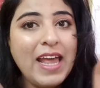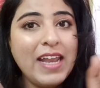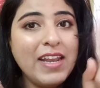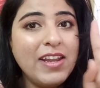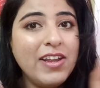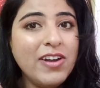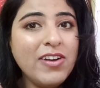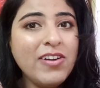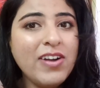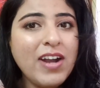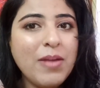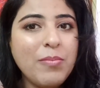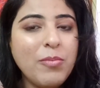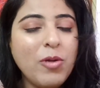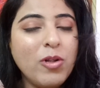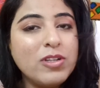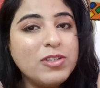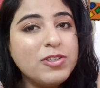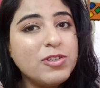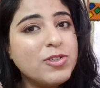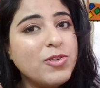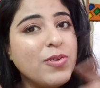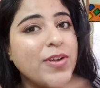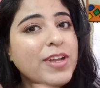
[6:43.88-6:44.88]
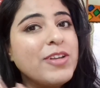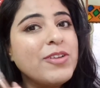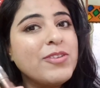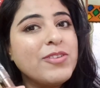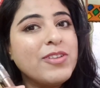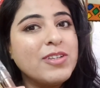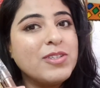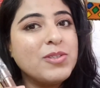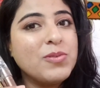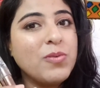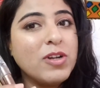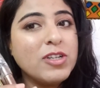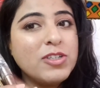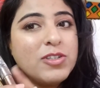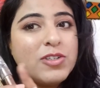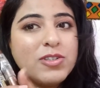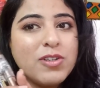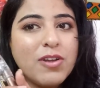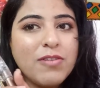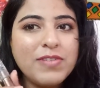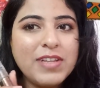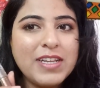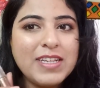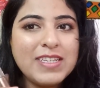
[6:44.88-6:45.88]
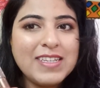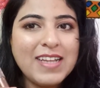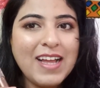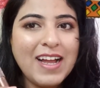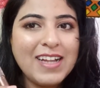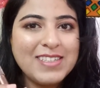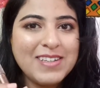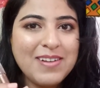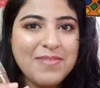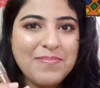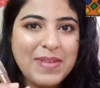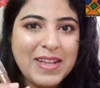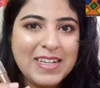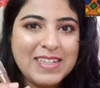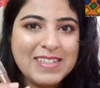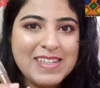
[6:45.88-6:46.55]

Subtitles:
And here I'm also showing you the swatches of these Kajal